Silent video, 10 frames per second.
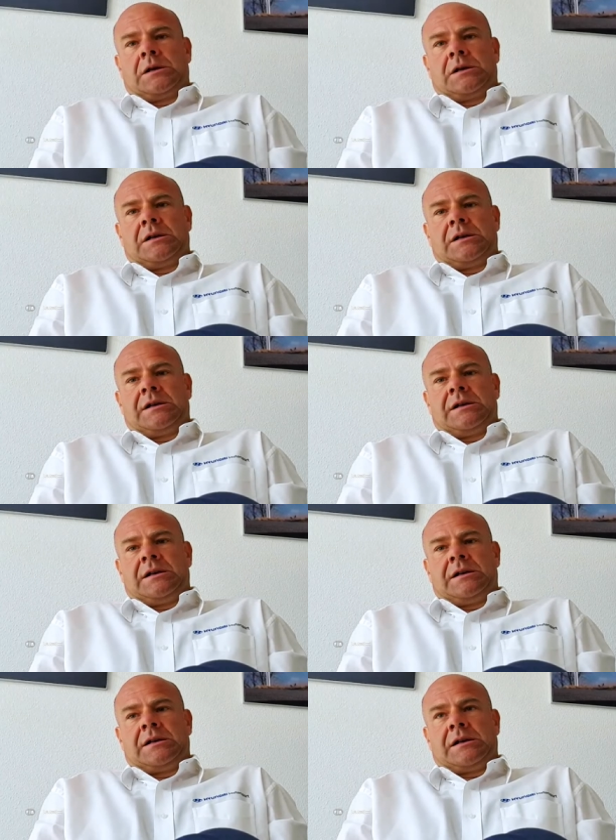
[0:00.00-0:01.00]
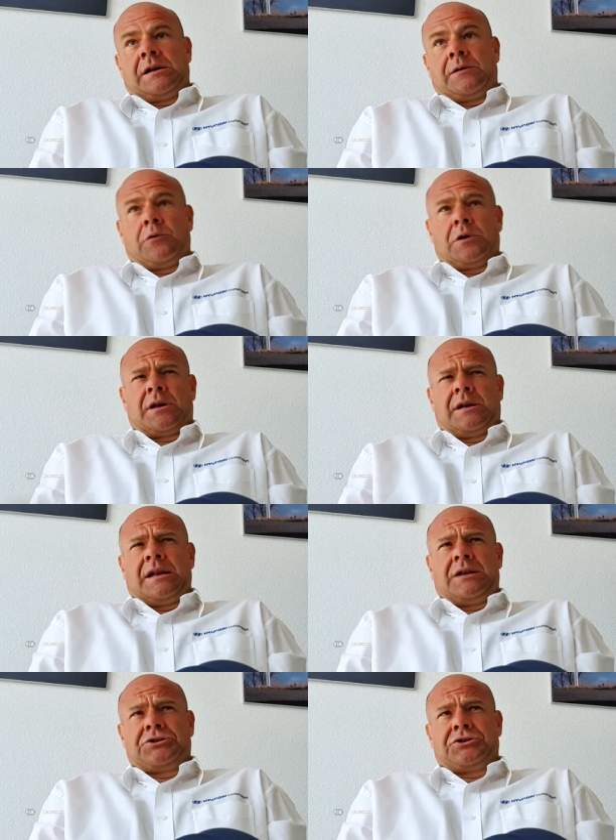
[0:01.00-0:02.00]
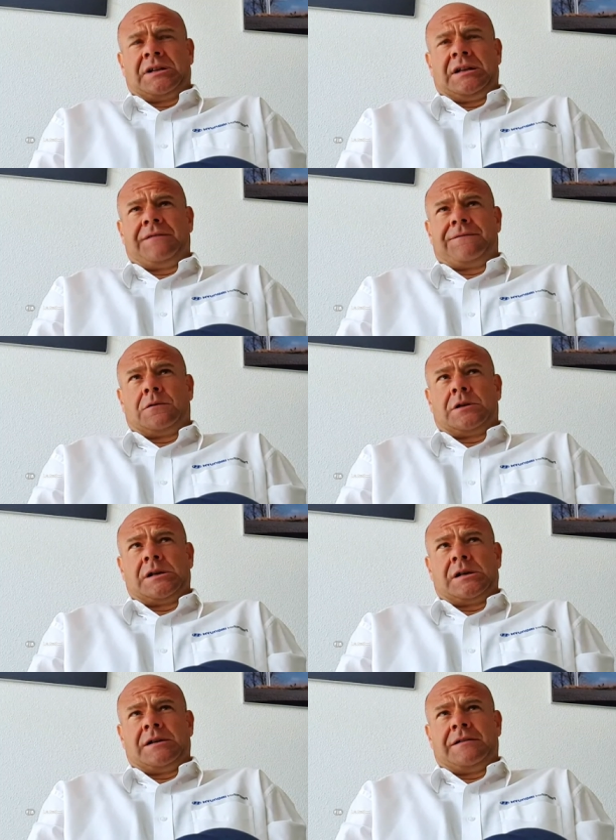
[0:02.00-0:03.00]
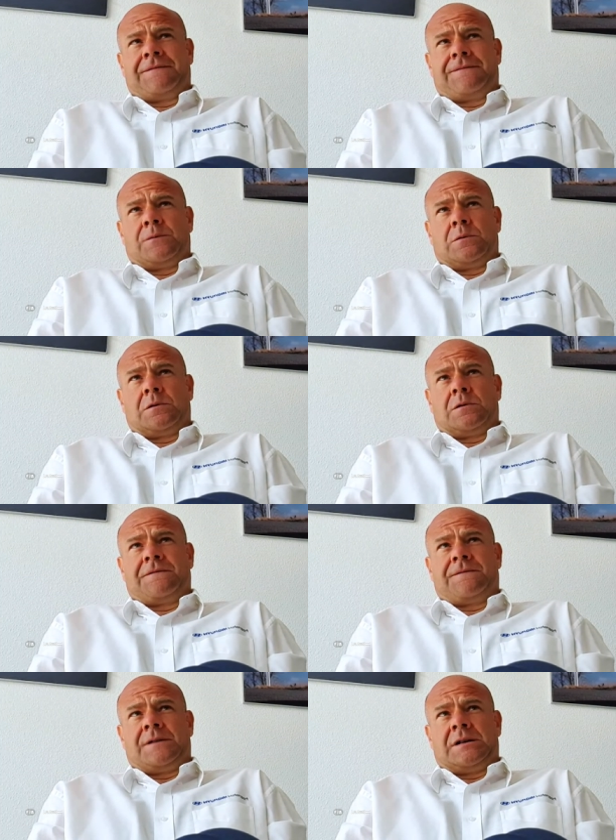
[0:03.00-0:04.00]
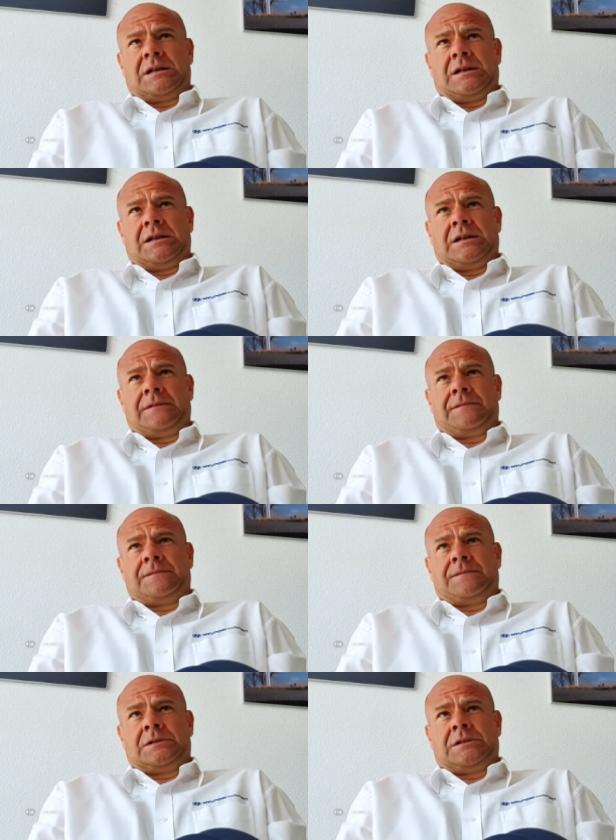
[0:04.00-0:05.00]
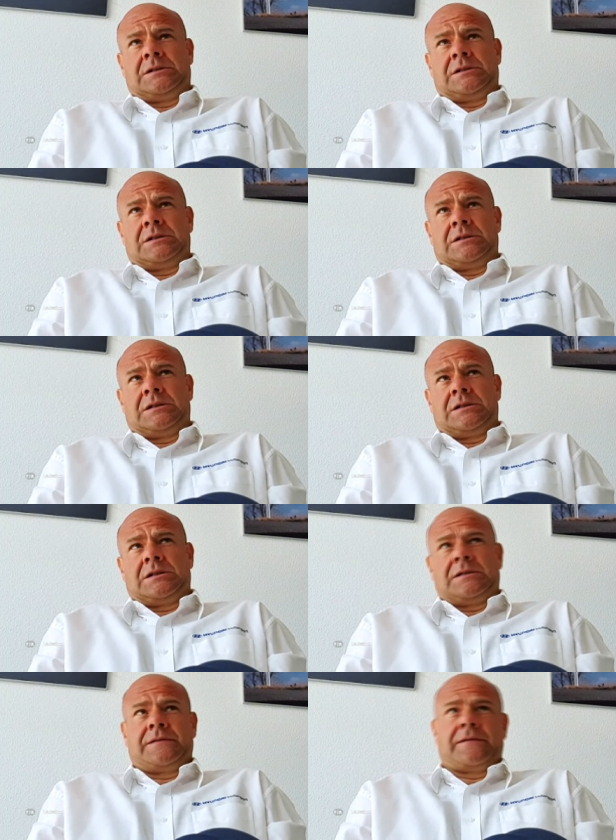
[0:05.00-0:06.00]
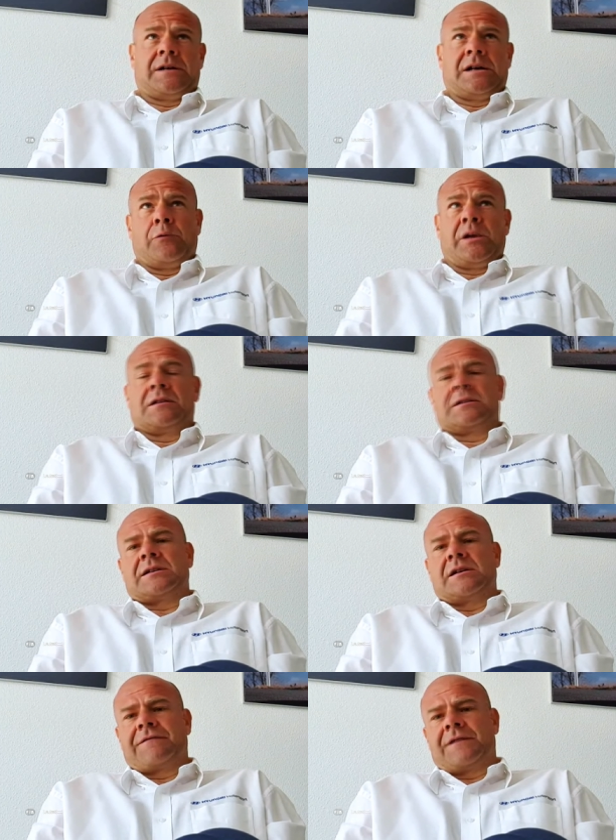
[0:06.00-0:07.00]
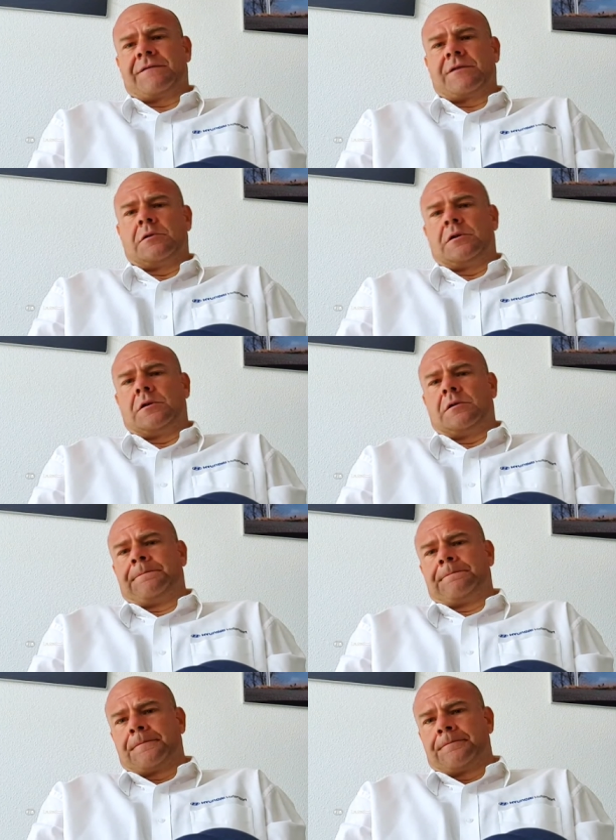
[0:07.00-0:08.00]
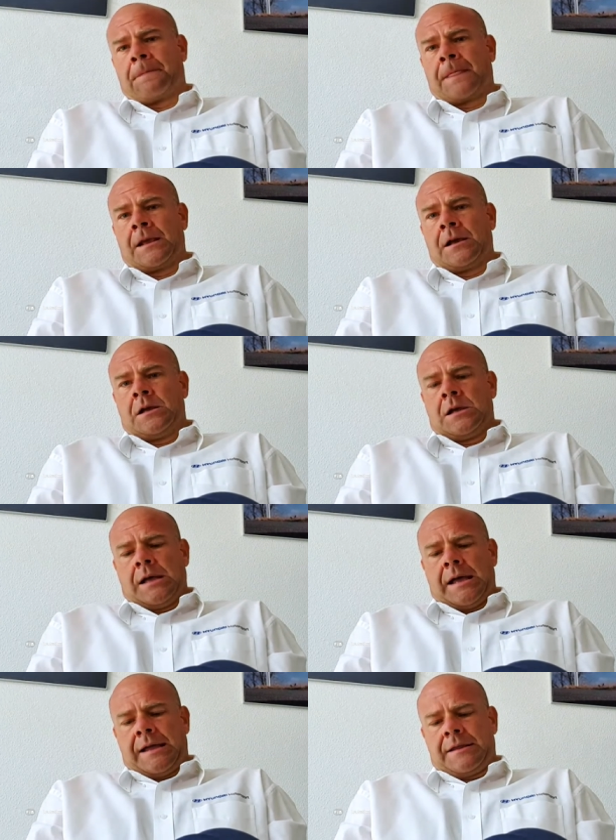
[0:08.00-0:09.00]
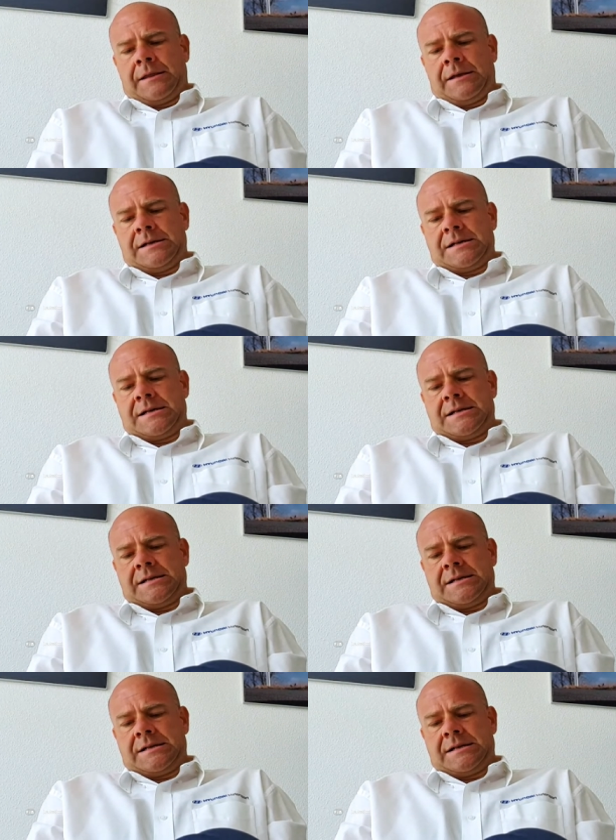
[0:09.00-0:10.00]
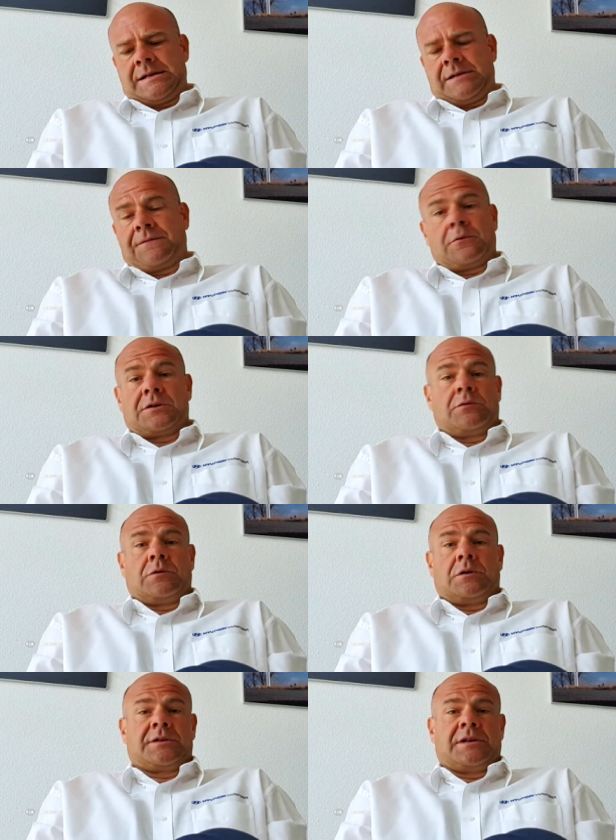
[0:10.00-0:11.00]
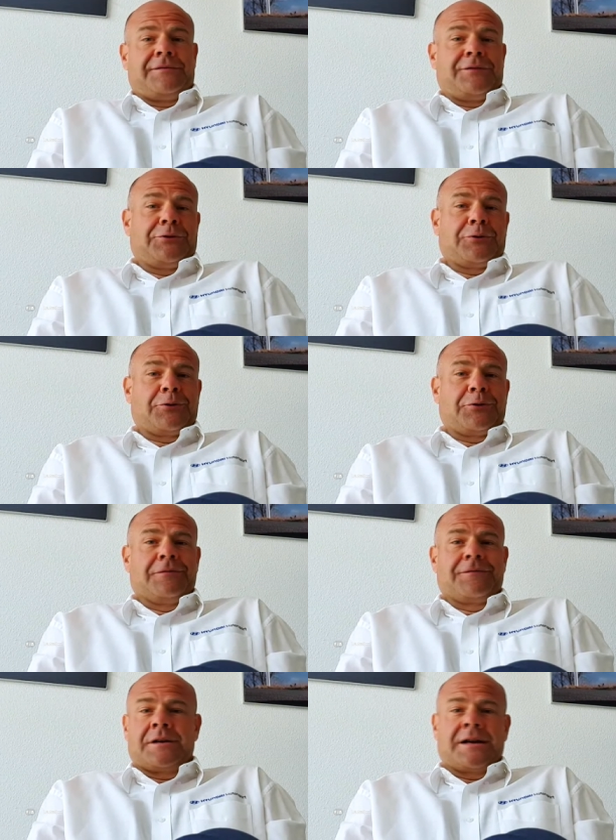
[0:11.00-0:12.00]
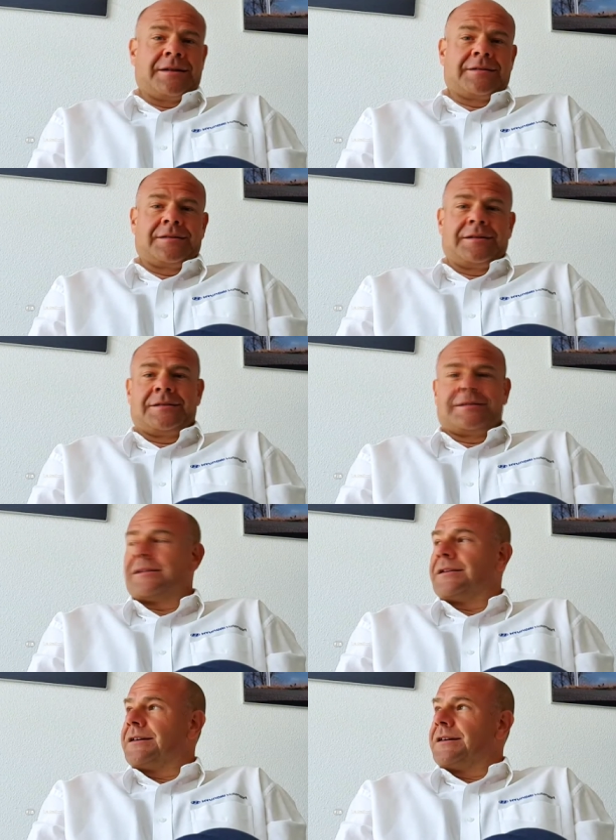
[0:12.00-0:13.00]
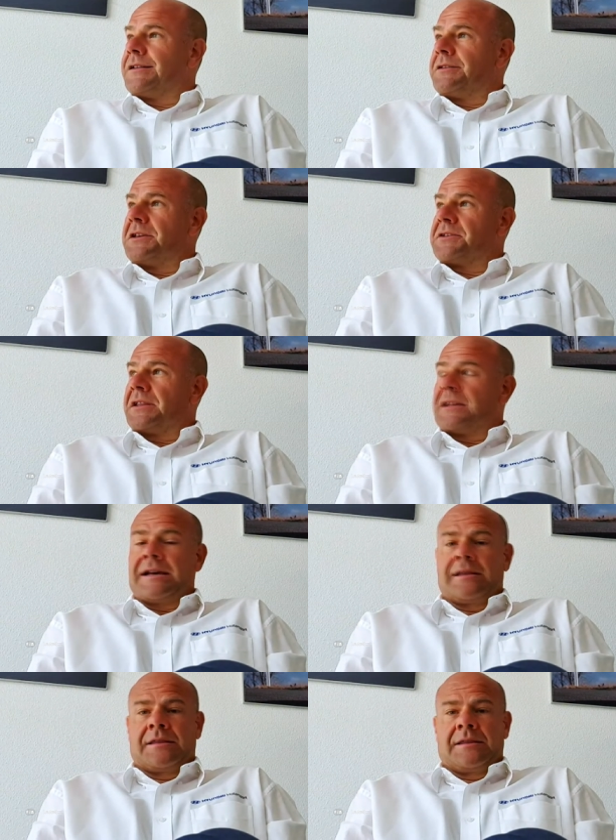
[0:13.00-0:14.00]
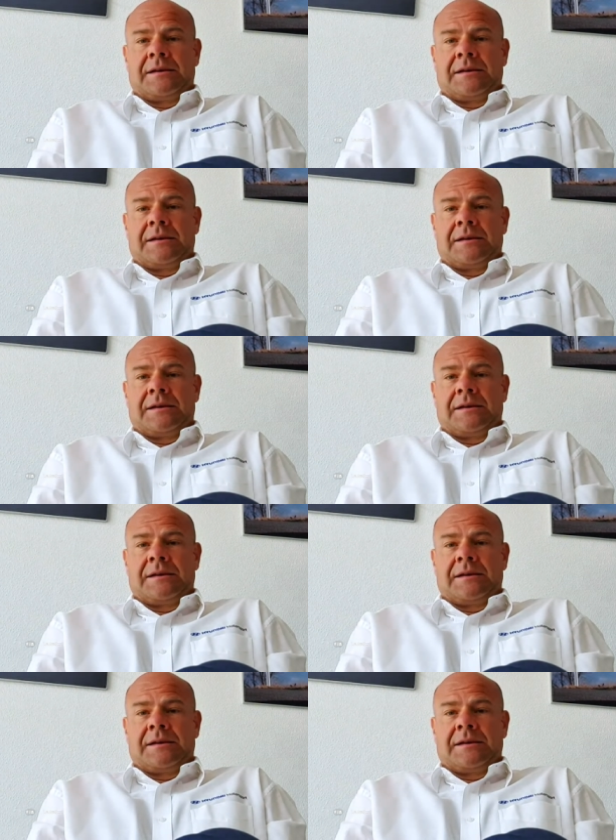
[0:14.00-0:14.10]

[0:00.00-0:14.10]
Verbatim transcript: uh, I work initially for uh, four, five, uh, five weekends something from home. And uh, of course it was uh, video conferences, uh, this and that,